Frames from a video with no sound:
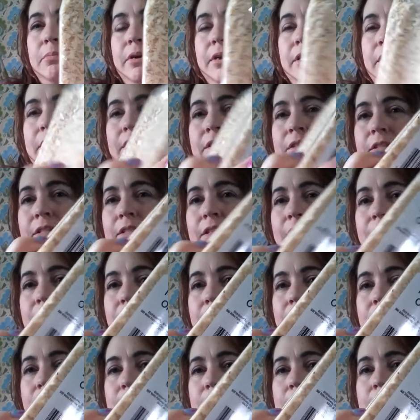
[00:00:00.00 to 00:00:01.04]
Big
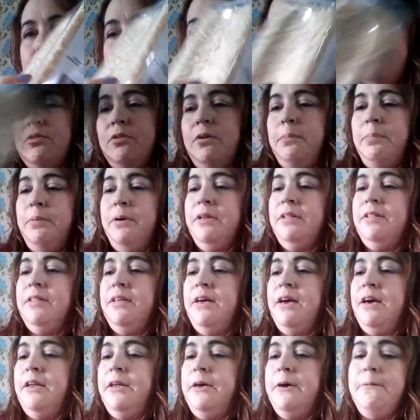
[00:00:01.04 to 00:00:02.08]
thing of it. So I picked
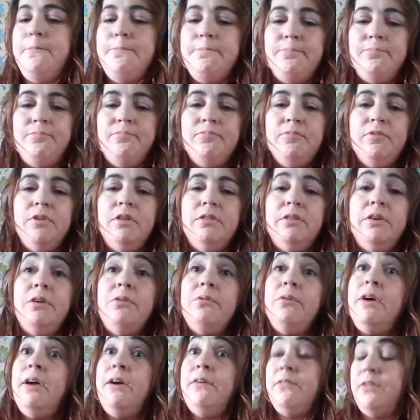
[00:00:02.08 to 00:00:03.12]
that up. I
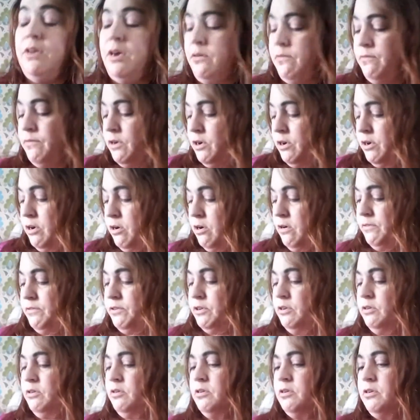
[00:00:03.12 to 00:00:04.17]
don't have that very
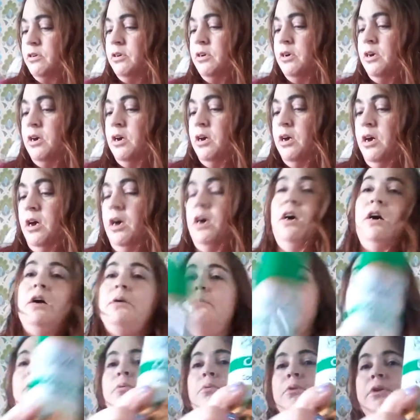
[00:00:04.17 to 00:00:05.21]
often.
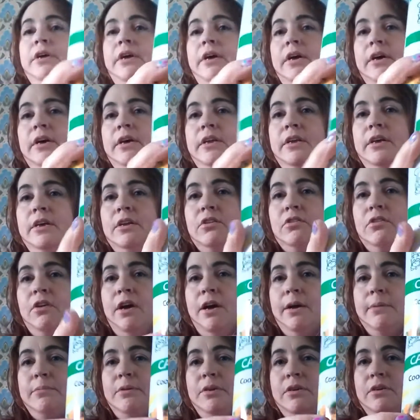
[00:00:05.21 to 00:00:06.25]
Went ahead and
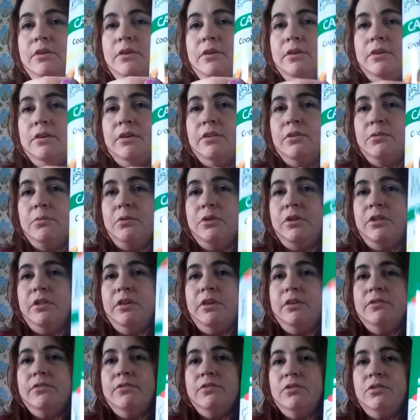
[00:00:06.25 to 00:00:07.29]
grabbed another one of
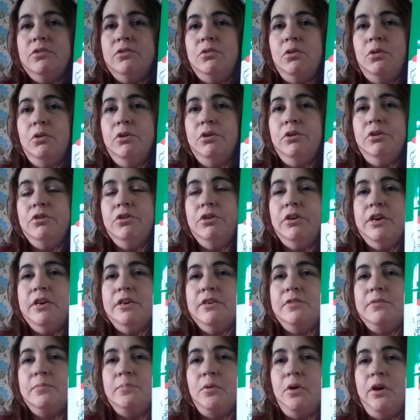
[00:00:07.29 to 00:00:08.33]
these canola
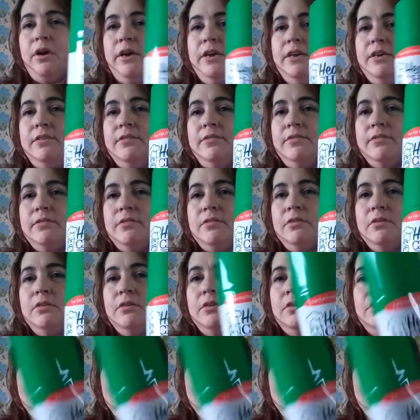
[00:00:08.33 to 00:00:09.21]
cooking sprays.